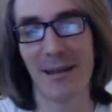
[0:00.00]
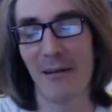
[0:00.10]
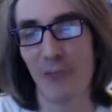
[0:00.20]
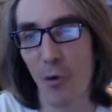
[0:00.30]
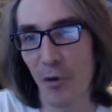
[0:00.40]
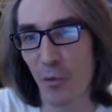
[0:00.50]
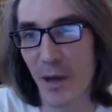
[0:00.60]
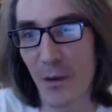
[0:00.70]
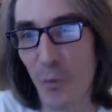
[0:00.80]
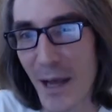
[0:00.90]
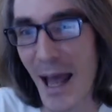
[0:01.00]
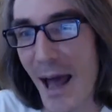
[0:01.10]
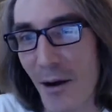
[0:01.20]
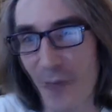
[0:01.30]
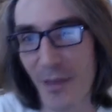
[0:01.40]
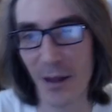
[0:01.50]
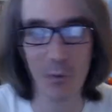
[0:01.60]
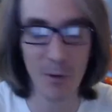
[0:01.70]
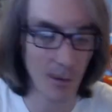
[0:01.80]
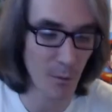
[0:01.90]
It's like, of course, we had our
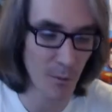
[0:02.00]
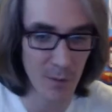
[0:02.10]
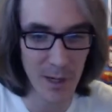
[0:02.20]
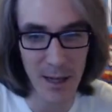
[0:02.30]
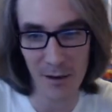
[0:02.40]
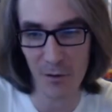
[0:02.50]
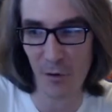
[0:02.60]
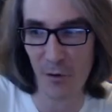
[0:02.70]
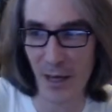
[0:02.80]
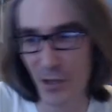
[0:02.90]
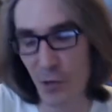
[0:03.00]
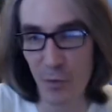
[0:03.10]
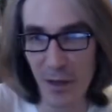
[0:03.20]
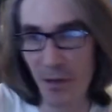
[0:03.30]
things where we got a certain age